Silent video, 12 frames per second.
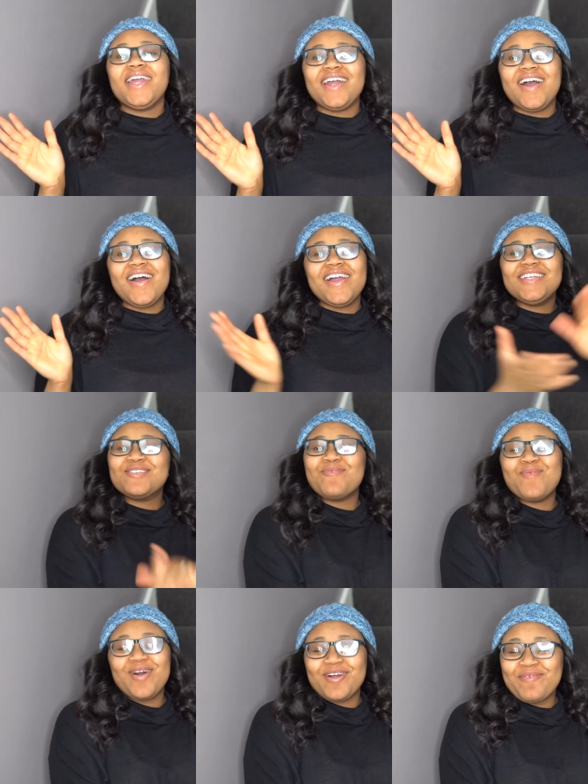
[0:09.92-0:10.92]
guys,
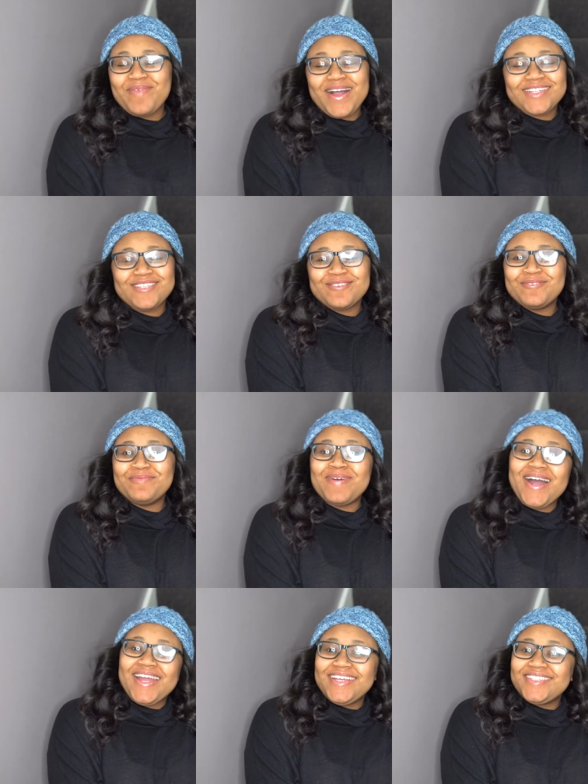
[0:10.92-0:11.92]
welcome back to
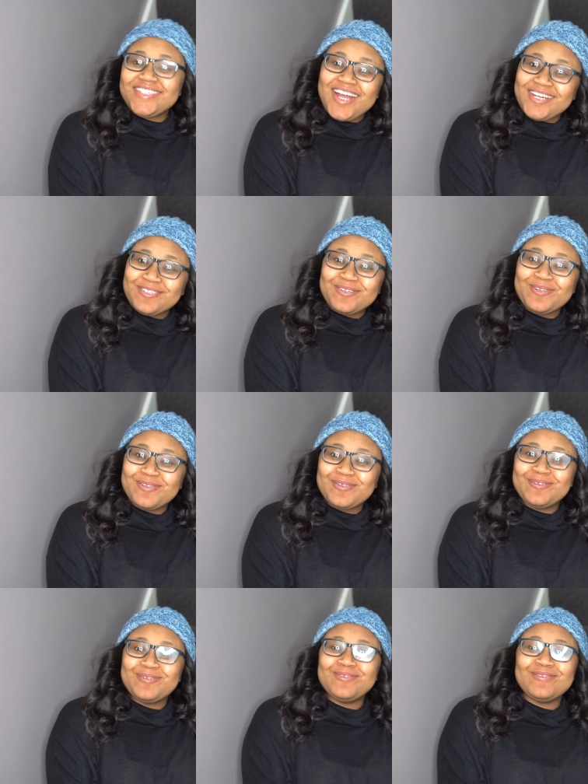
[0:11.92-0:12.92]
my
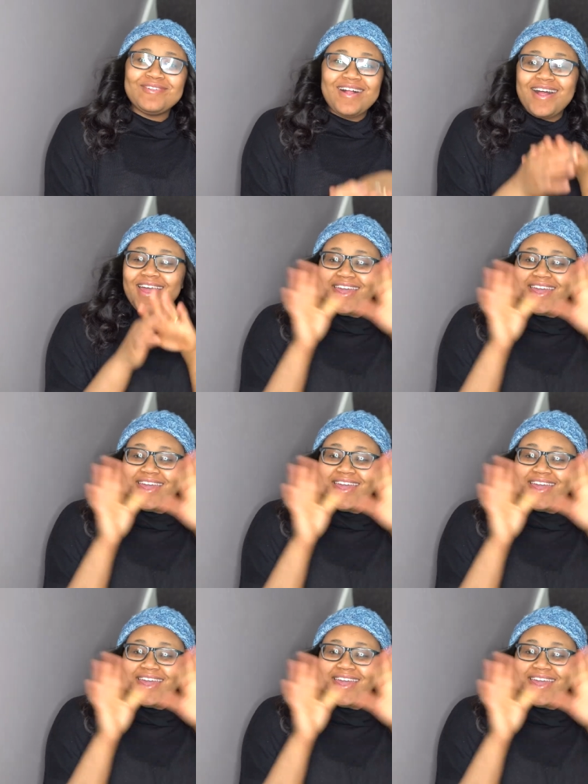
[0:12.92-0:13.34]
channel.